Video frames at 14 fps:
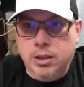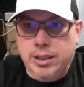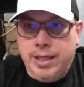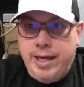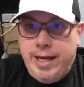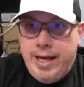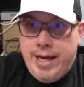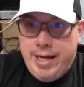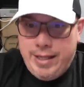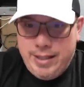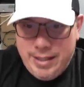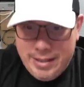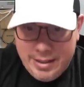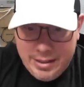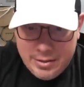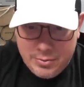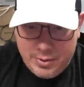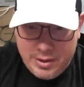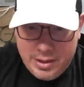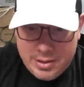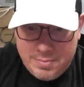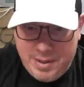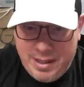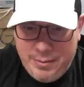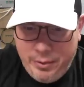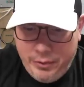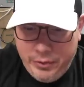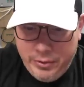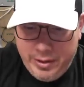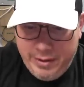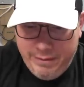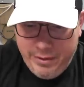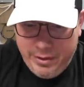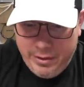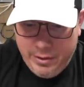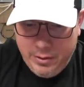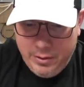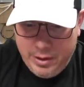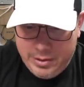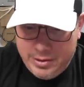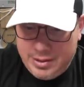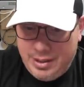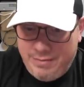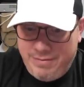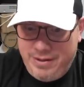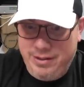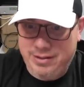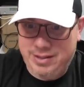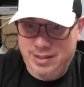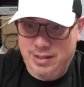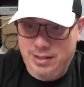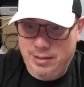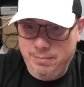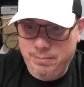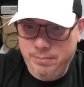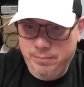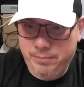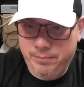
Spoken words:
yeah, it is what it is. But I will do that video. I just got to find the time.